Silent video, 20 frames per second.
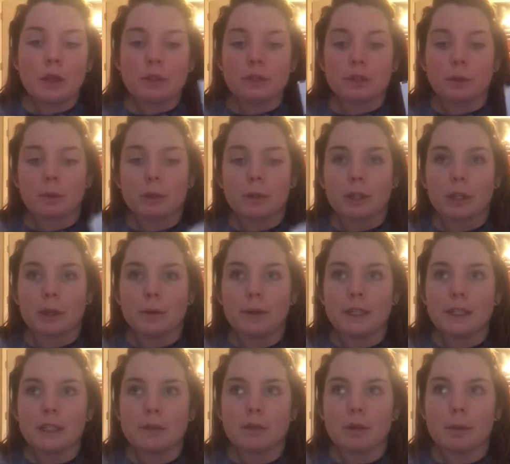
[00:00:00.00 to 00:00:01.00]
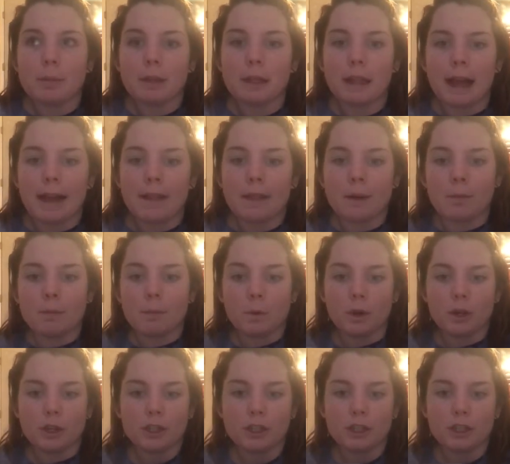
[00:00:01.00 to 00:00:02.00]
So we're going to apply the
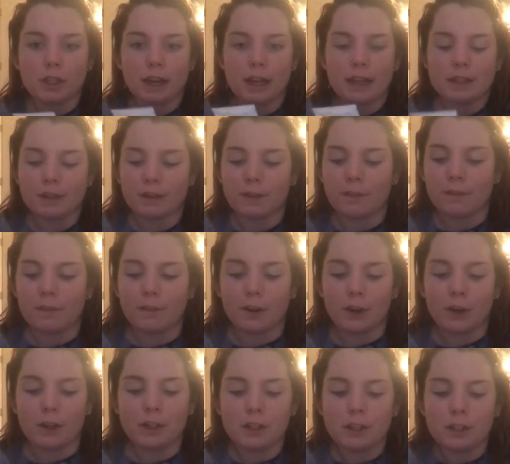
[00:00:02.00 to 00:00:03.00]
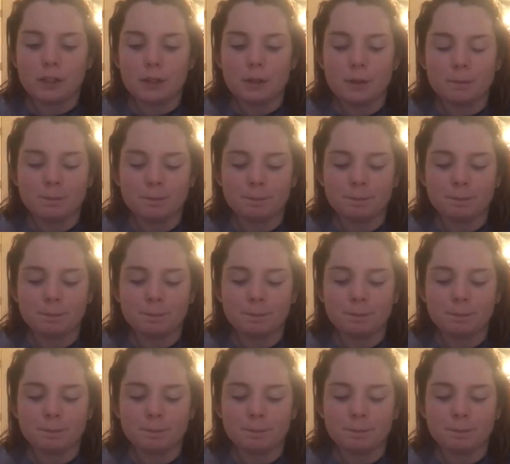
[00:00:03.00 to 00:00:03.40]
moisturizer first.